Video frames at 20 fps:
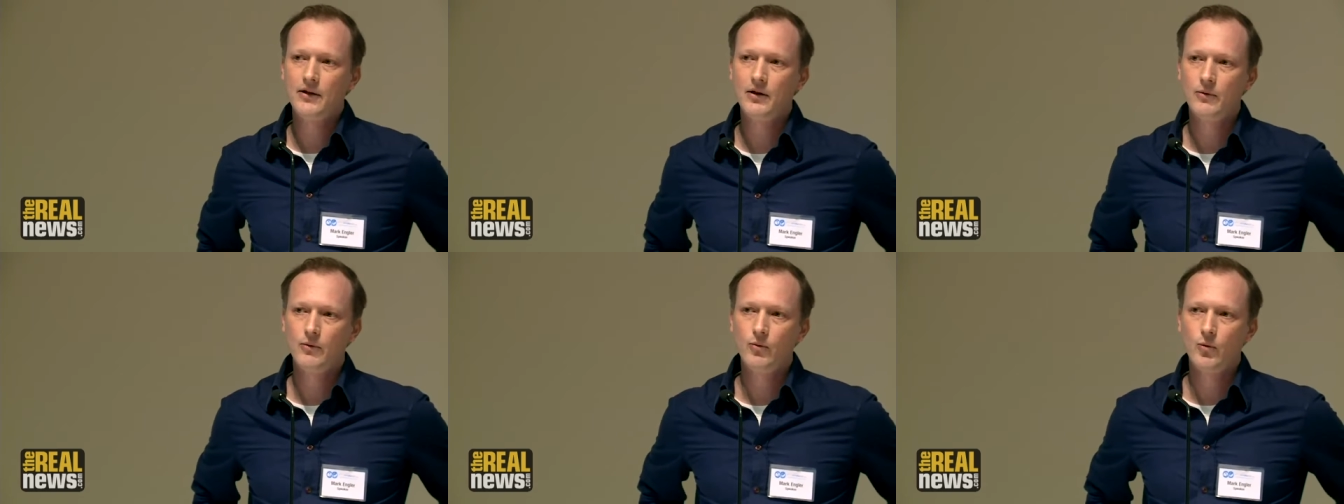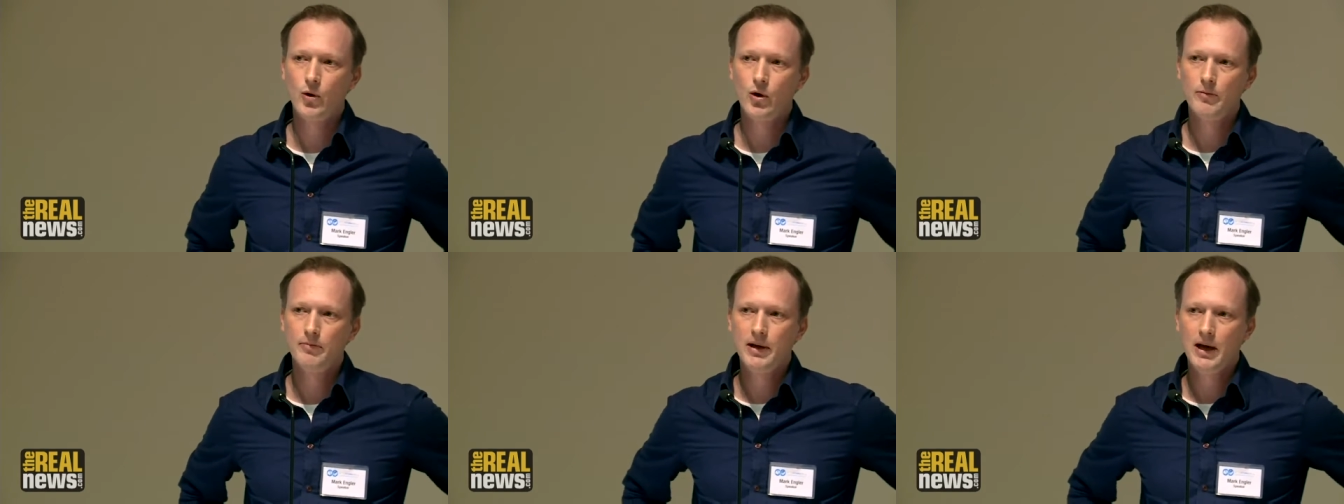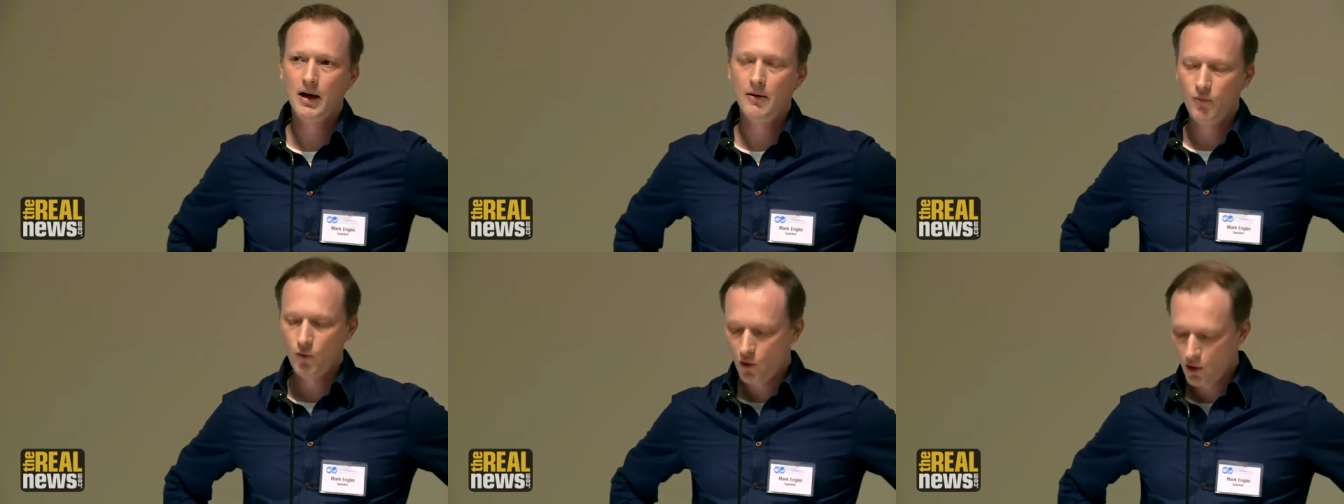the World
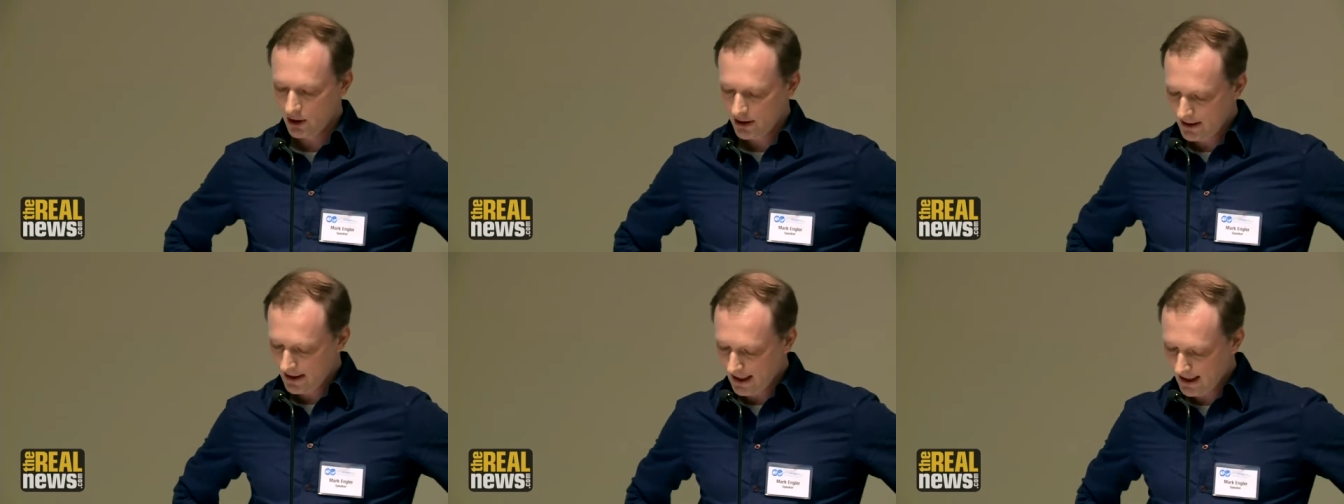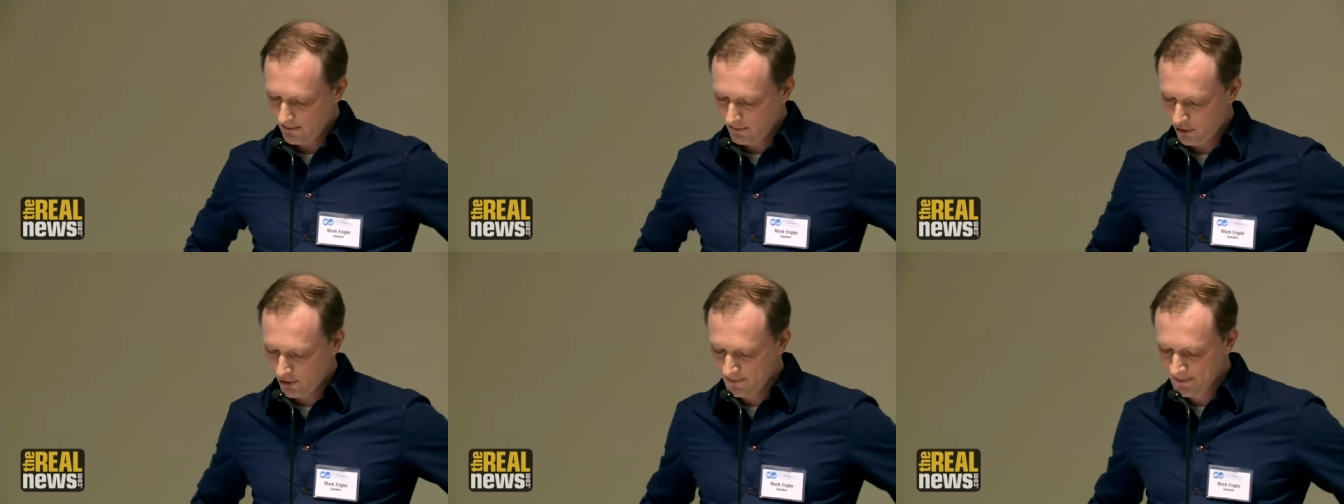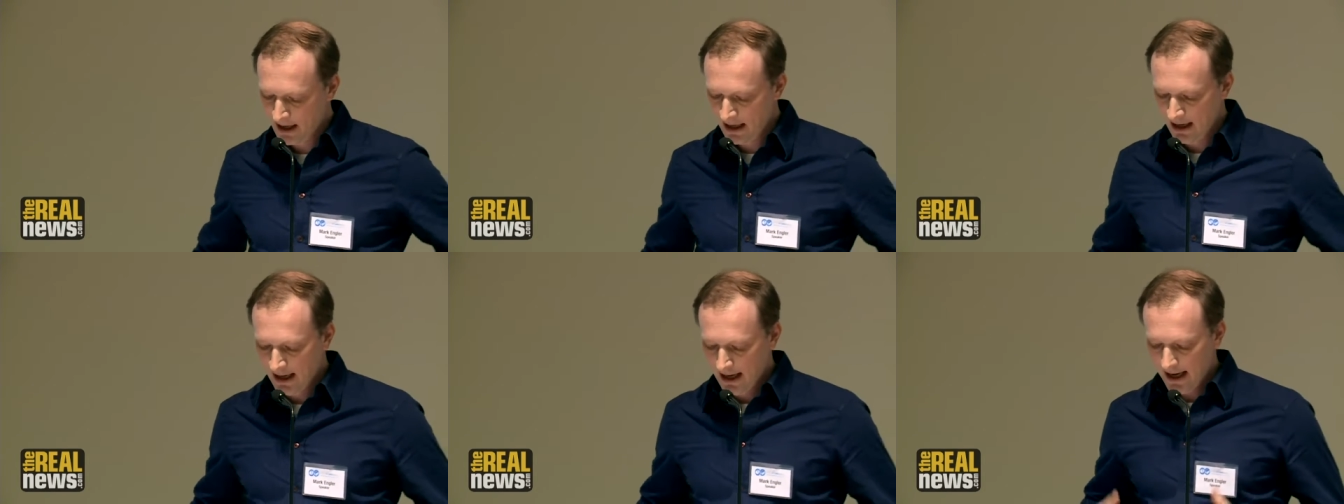Beyond War
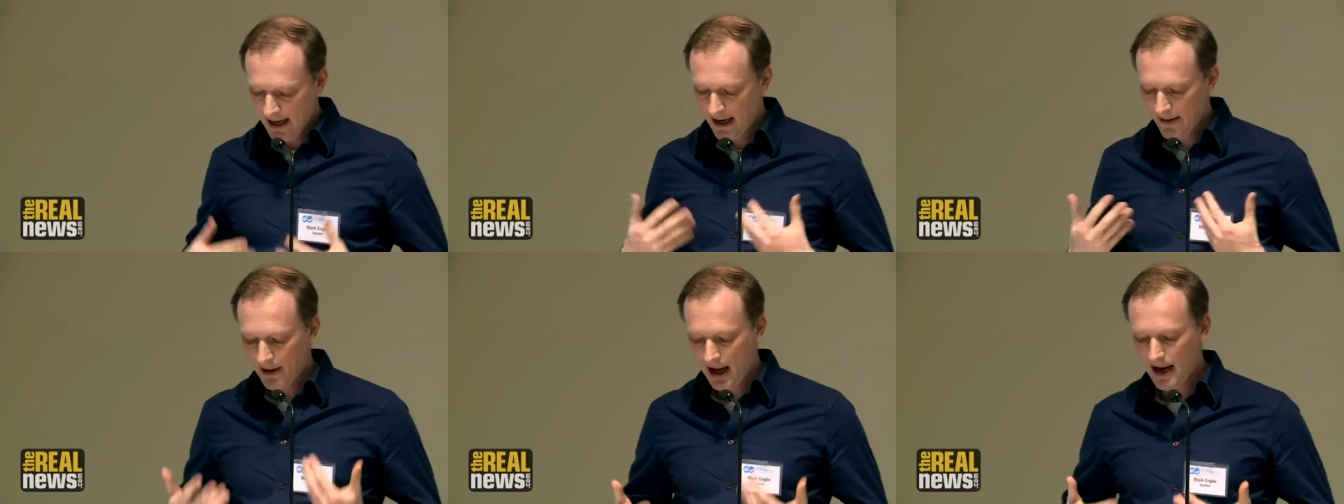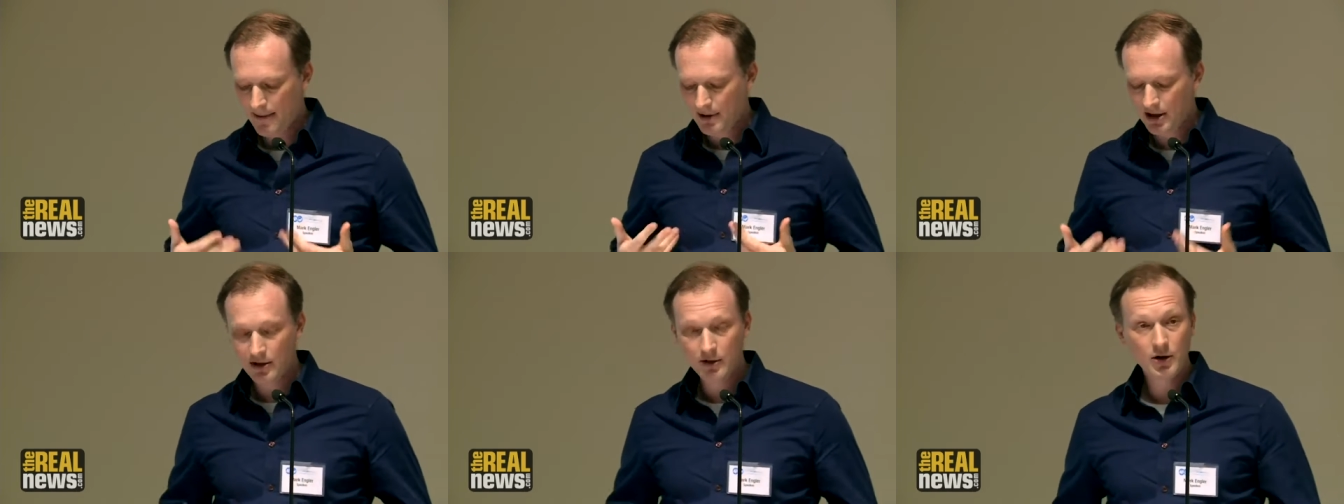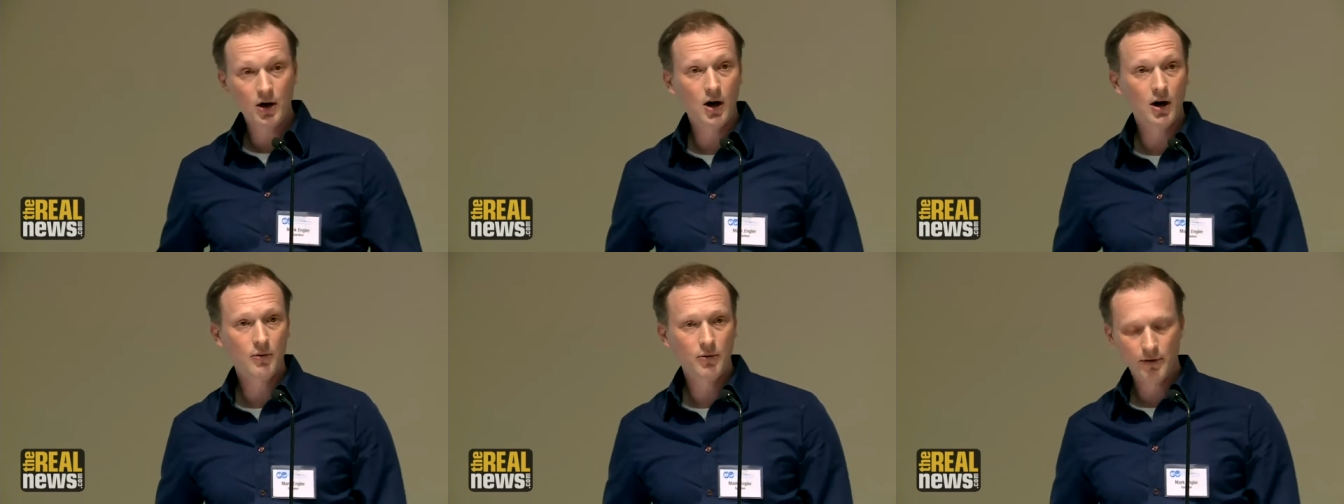table, and I'm happy to
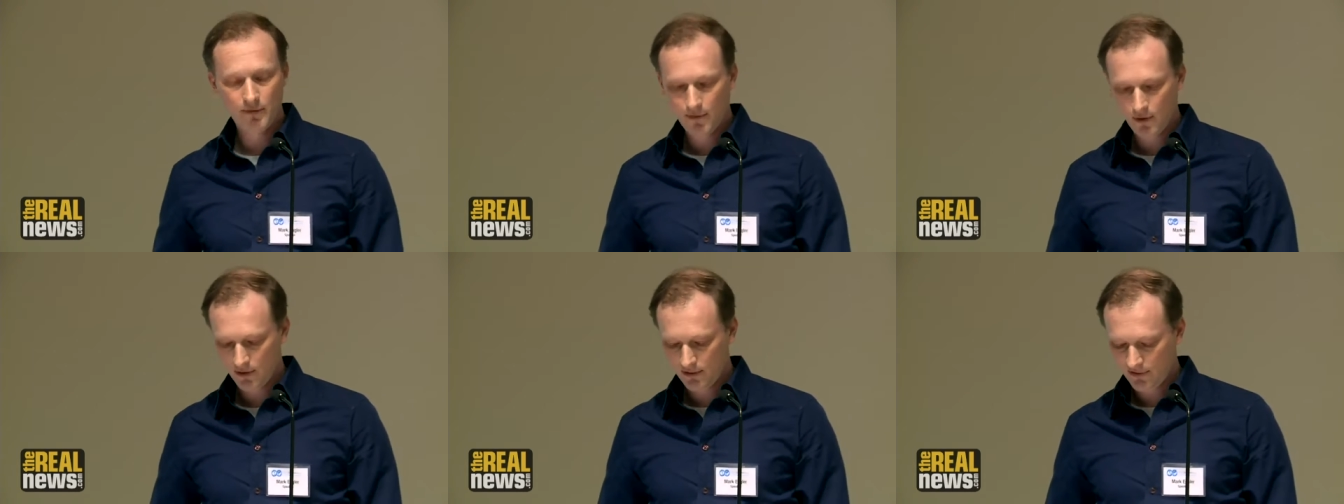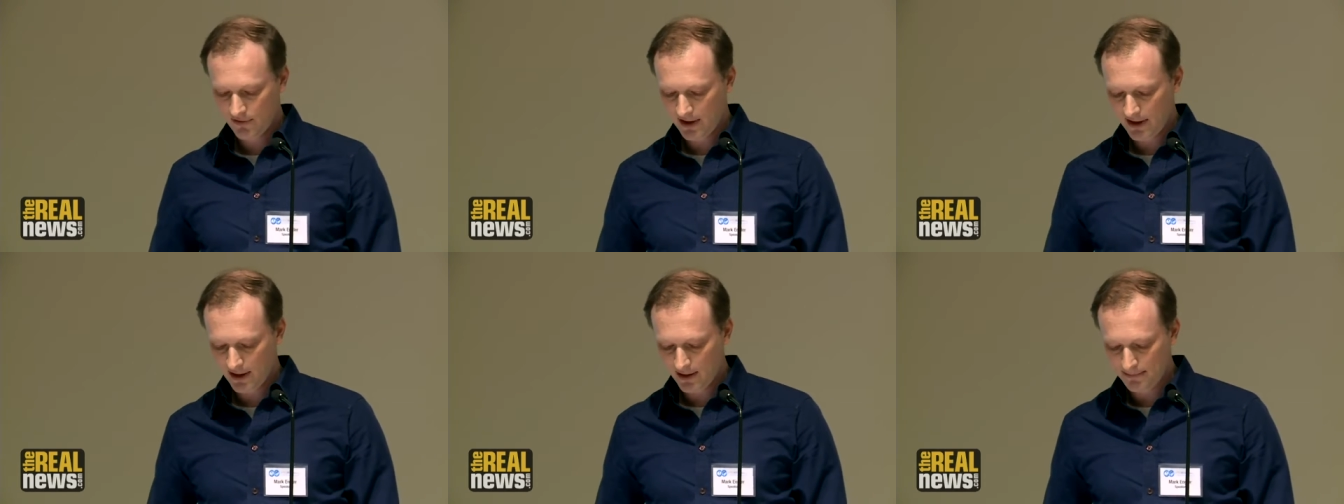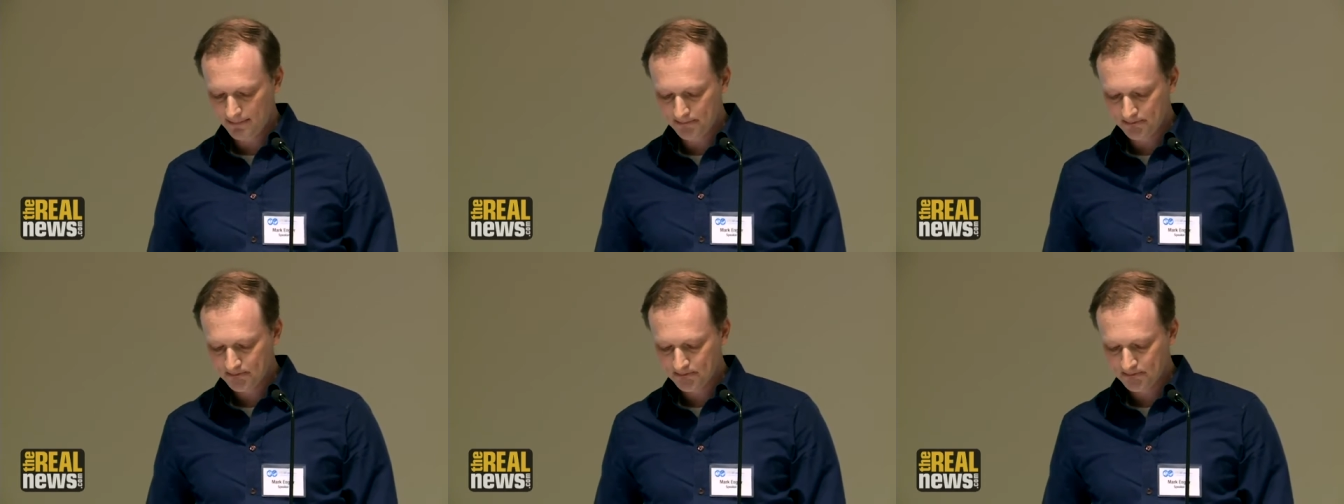talk with folks there.